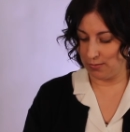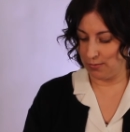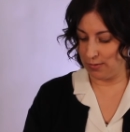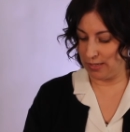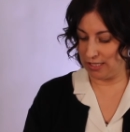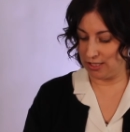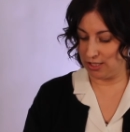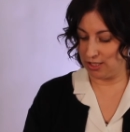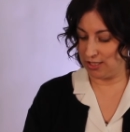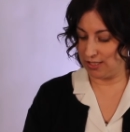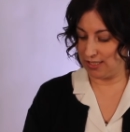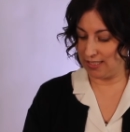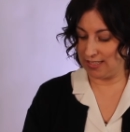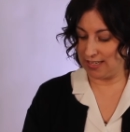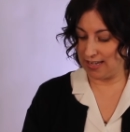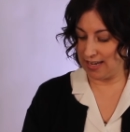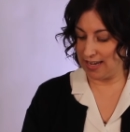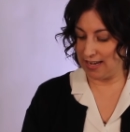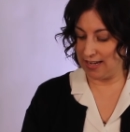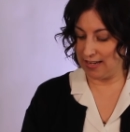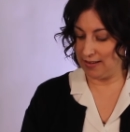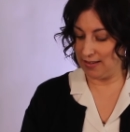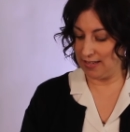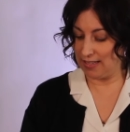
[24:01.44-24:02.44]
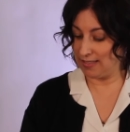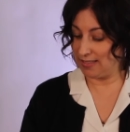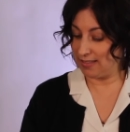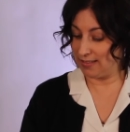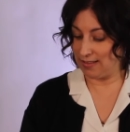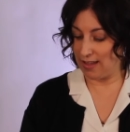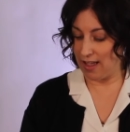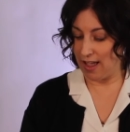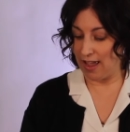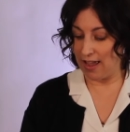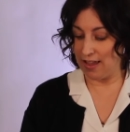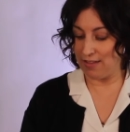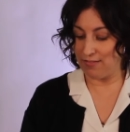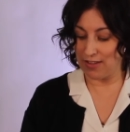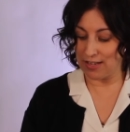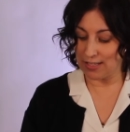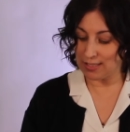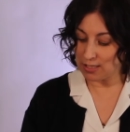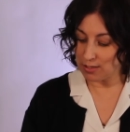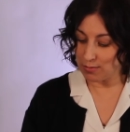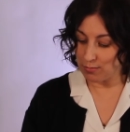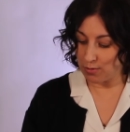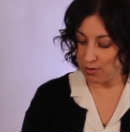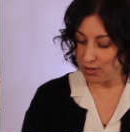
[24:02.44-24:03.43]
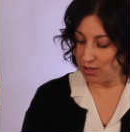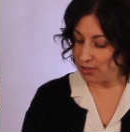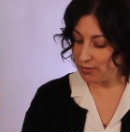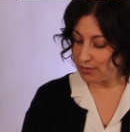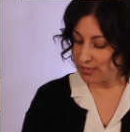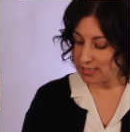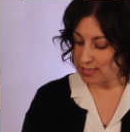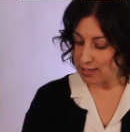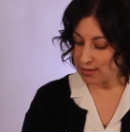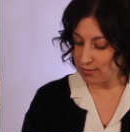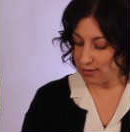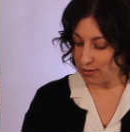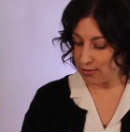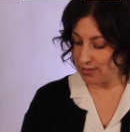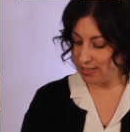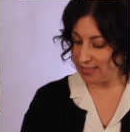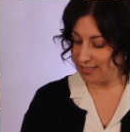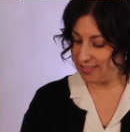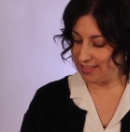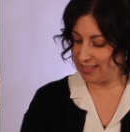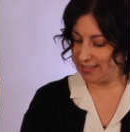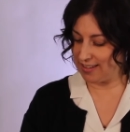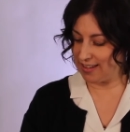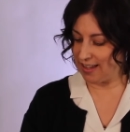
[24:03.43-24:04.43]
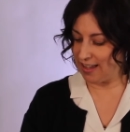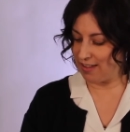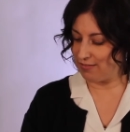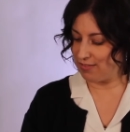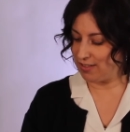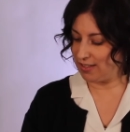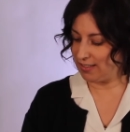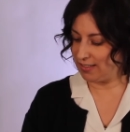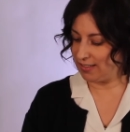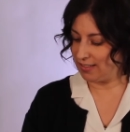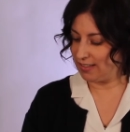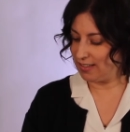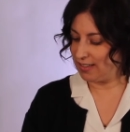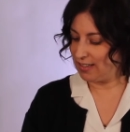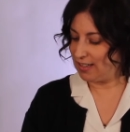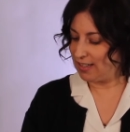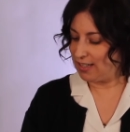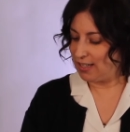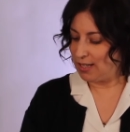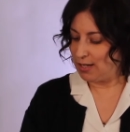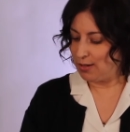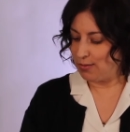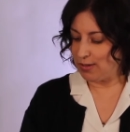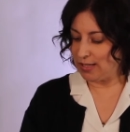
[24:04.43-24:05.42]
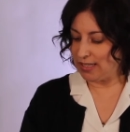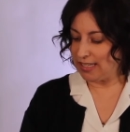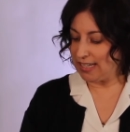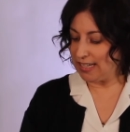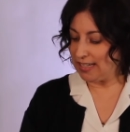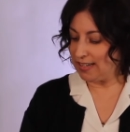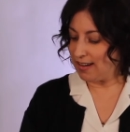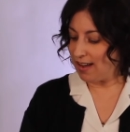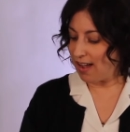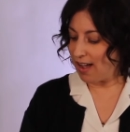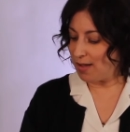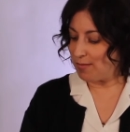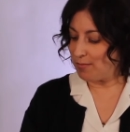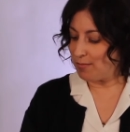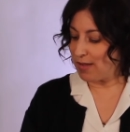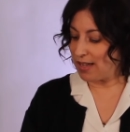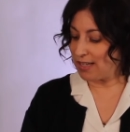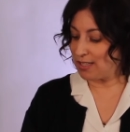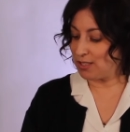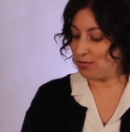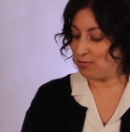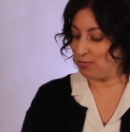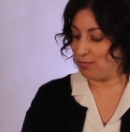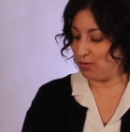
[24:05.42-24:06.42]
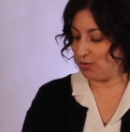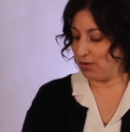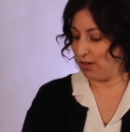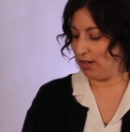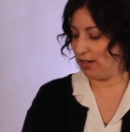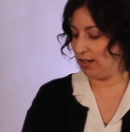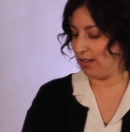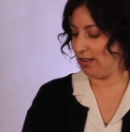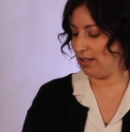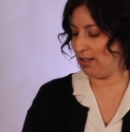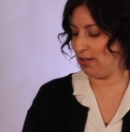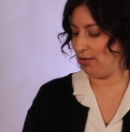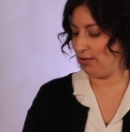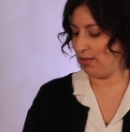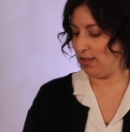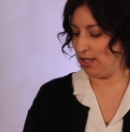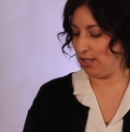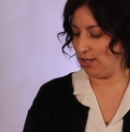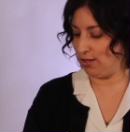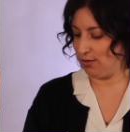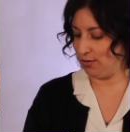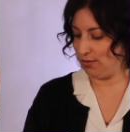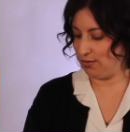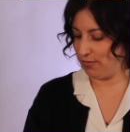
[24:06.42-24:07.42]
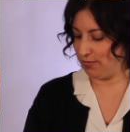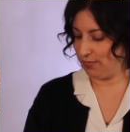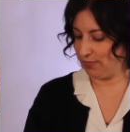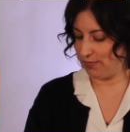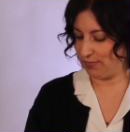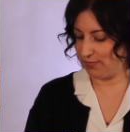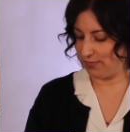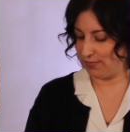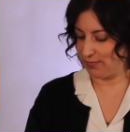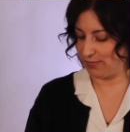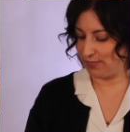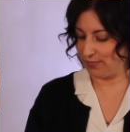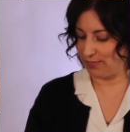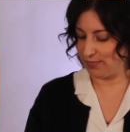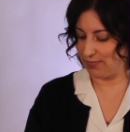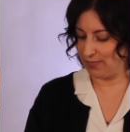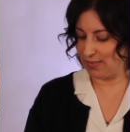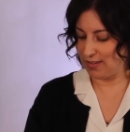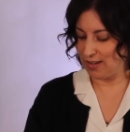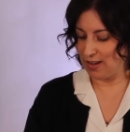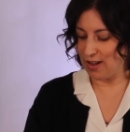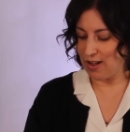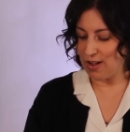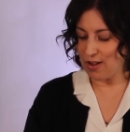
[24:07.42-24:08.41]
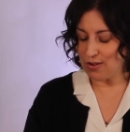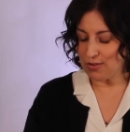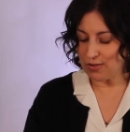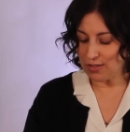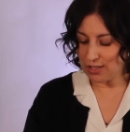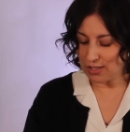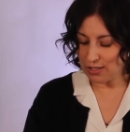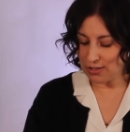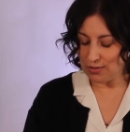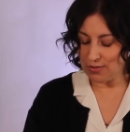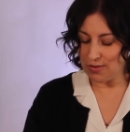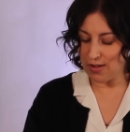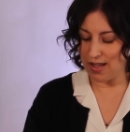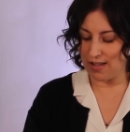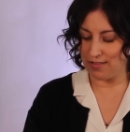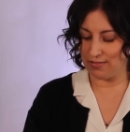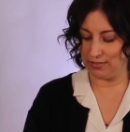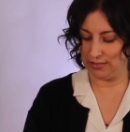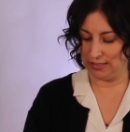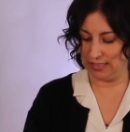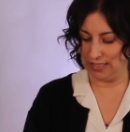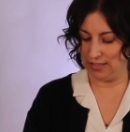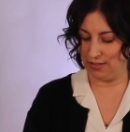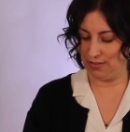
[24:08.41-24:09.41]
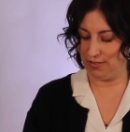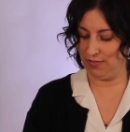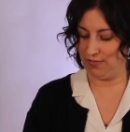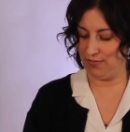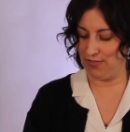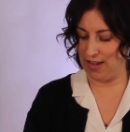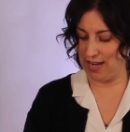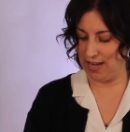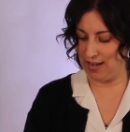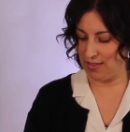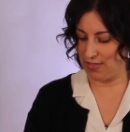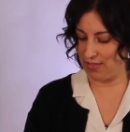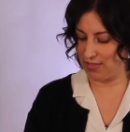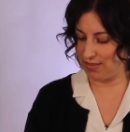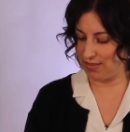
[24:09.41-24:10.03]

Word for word: which today is alive and tomorrow is thrown into the oven, will he not much more clothe you? O oh, you of little faith.